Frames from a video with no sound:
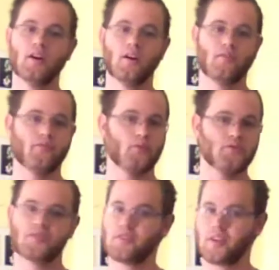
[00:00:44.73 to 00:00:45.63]

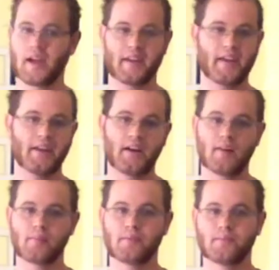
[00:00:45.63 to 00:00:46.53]
Unfortunately, I
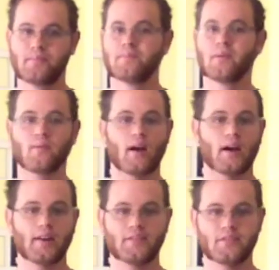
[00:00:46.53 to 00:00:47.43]
cannot
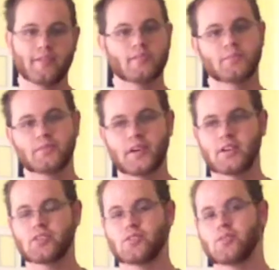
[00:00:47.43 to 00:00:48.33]
provide
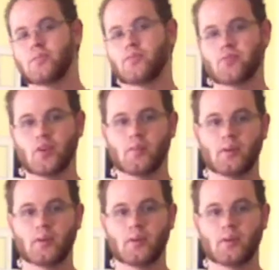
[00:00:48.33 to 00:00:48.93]
transportation to and from